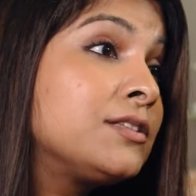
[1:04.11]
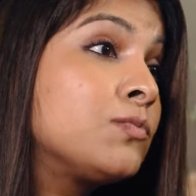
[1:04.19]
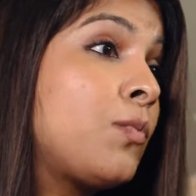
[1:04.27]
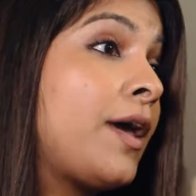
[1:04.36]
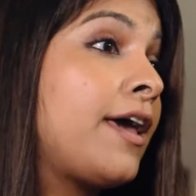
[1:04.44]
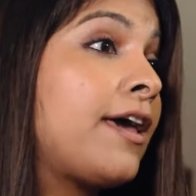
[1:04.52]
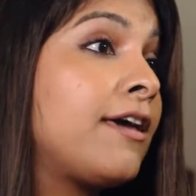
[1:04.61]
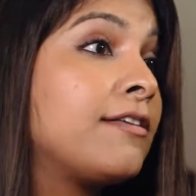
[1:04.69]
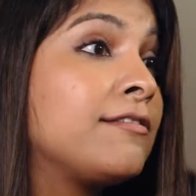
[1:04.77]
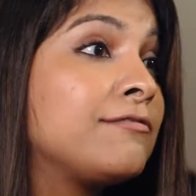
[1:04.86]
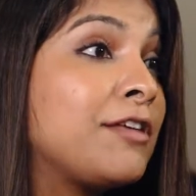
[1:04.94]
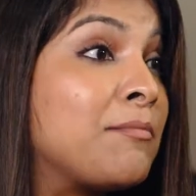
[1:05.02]
is, where
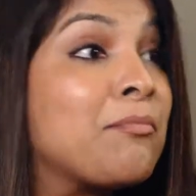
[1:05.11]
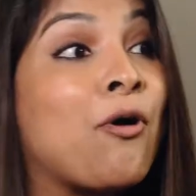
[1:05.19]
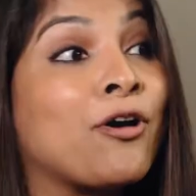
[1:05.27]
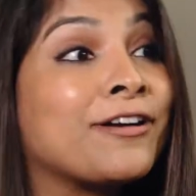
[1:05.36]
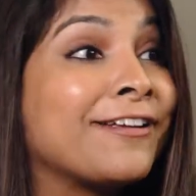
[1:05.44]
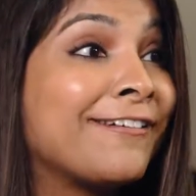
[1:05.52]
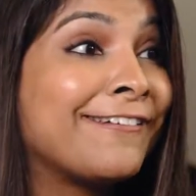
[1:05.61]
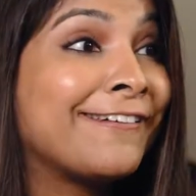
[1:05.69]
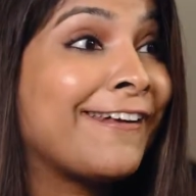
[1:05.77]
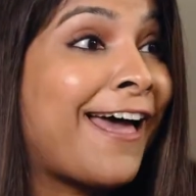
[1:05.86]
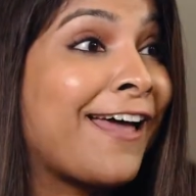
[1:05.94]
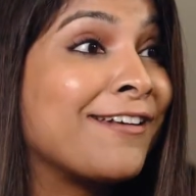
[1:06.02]
the important
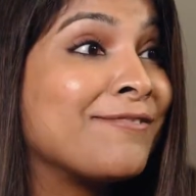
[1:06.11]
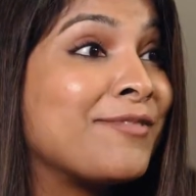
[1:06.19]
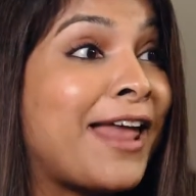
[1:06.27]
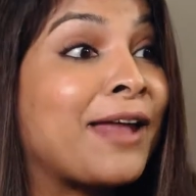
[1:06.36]
land,